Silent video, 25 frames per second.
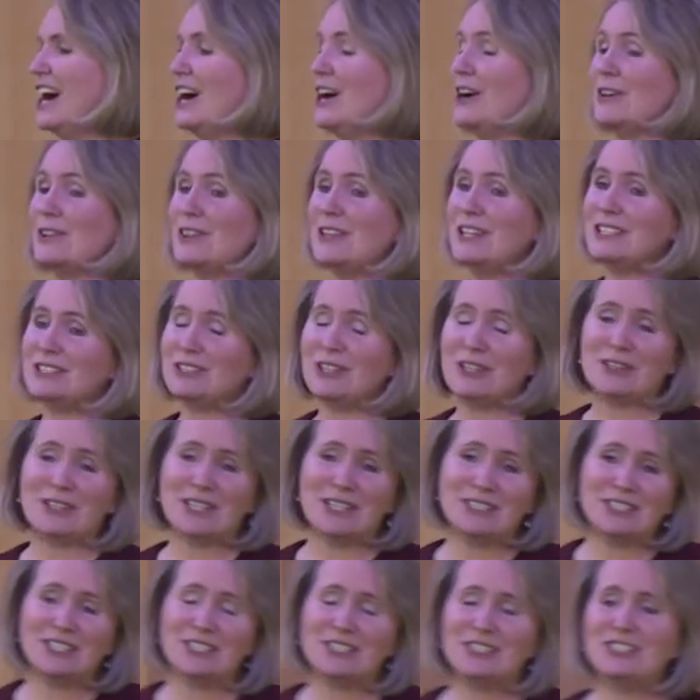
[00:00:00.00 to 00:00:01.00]
Oh, this,
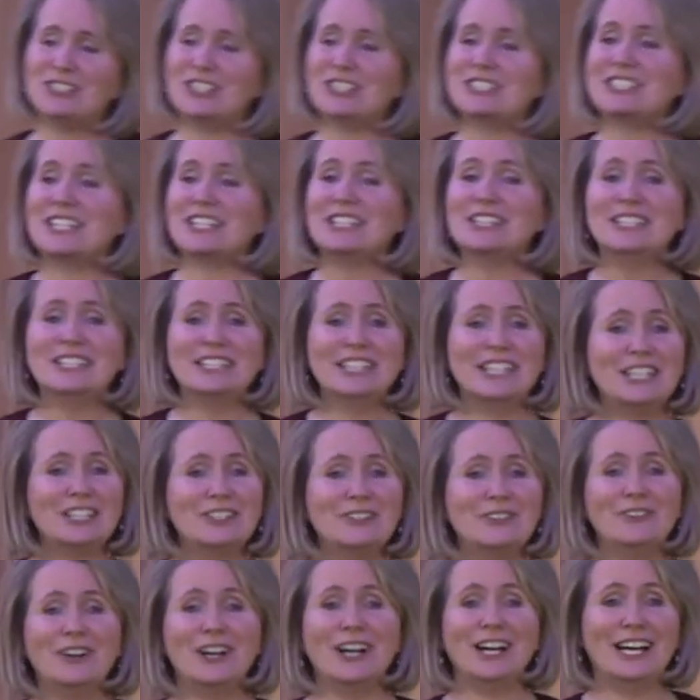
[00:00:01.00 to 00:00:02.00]
this is just a
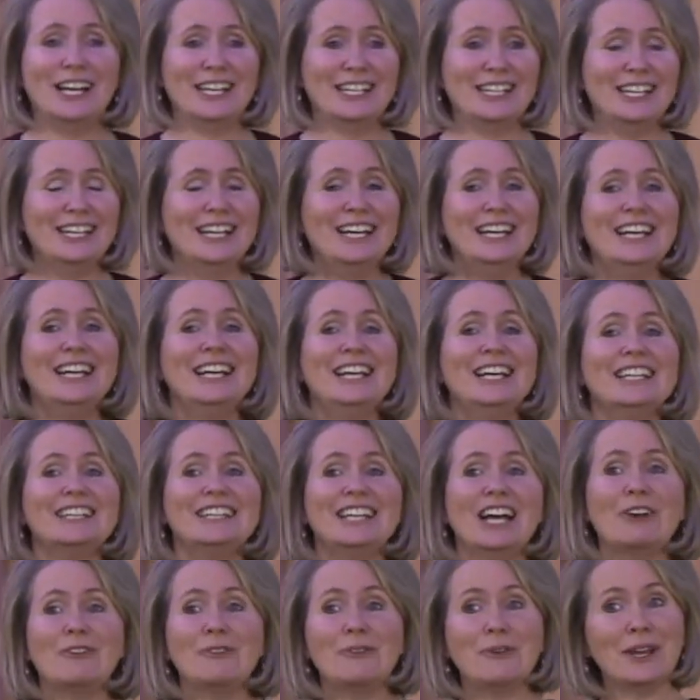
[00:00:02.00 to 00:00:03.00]
little one
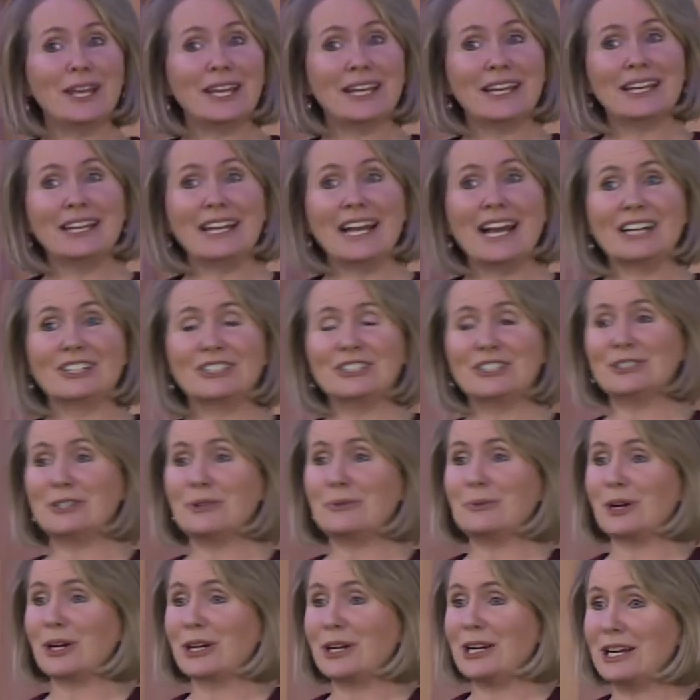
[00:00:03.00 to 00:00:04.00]
that we can
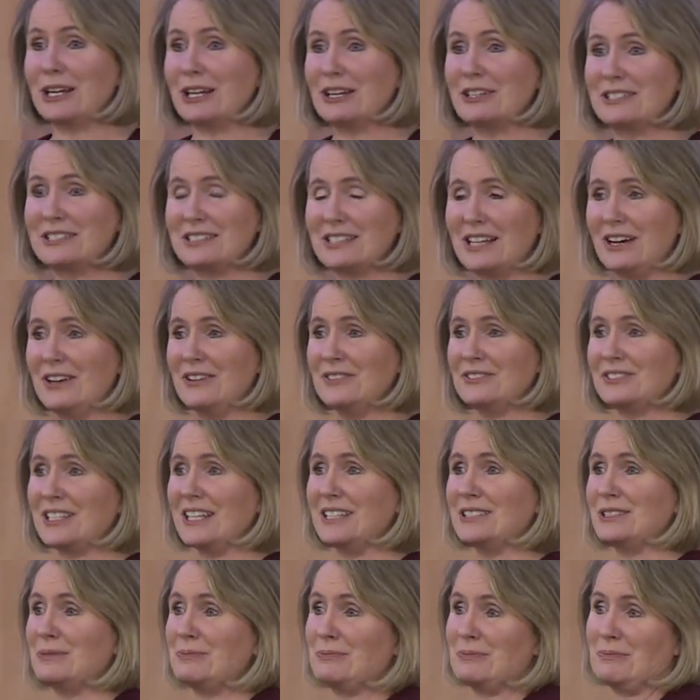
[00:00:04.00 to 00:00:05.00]
actually work on ourselves
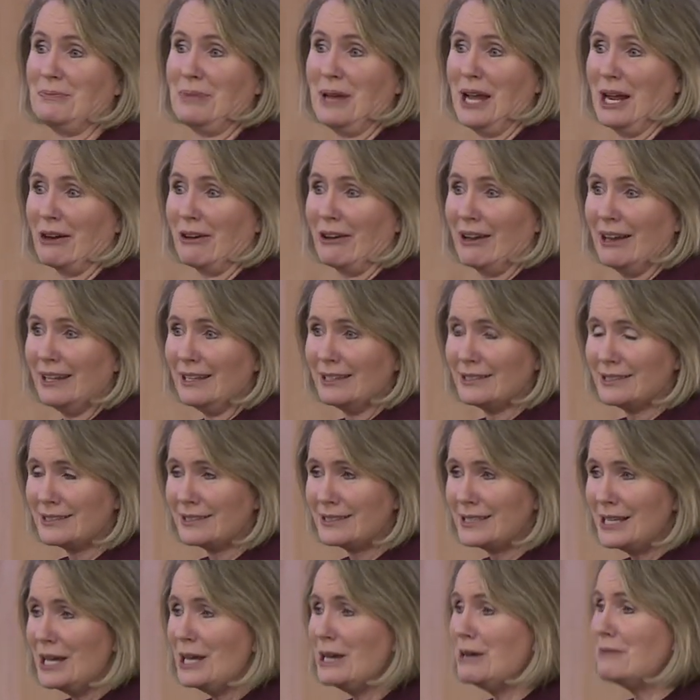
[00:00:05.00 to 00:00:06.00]
as
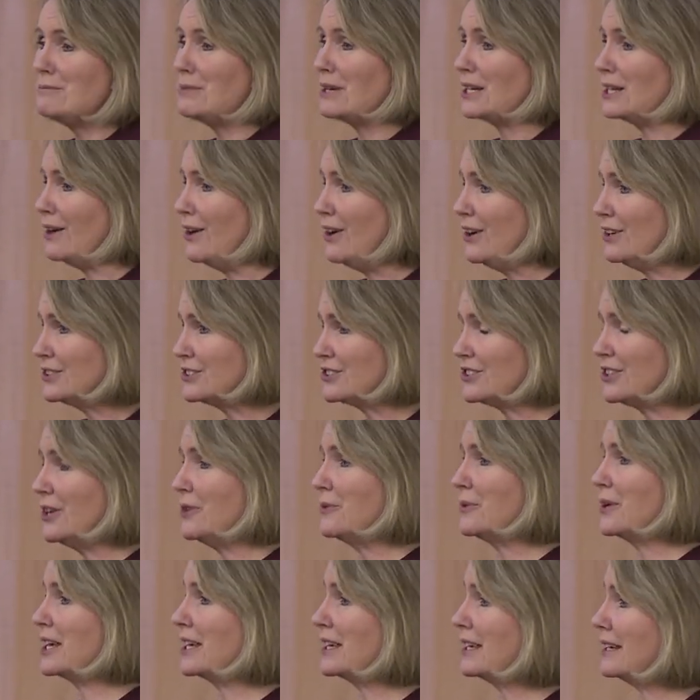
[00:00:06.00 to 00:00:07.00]
parents, but
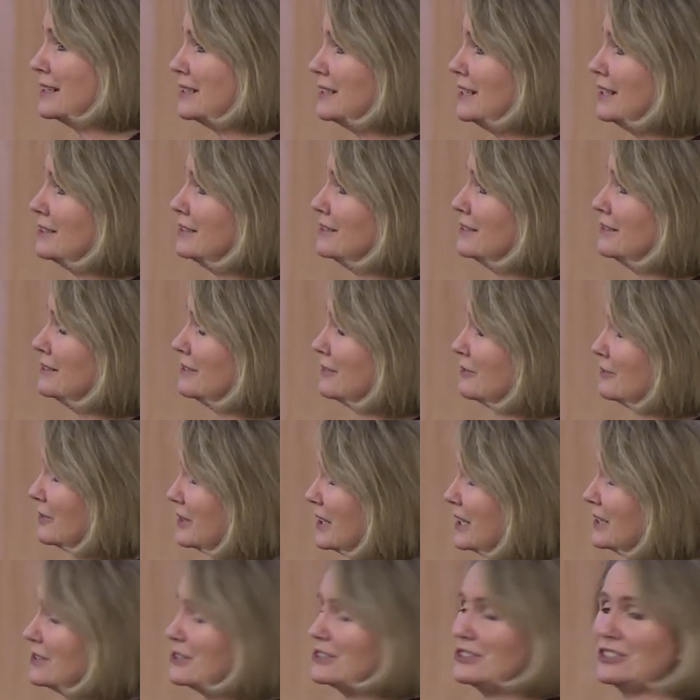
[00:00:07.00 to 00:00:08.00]
also we can,
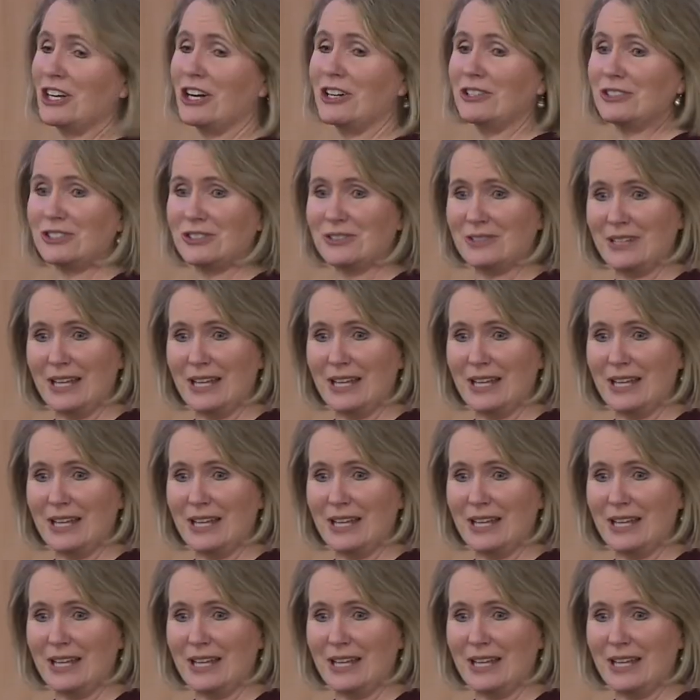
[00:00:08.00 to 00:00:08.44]
can start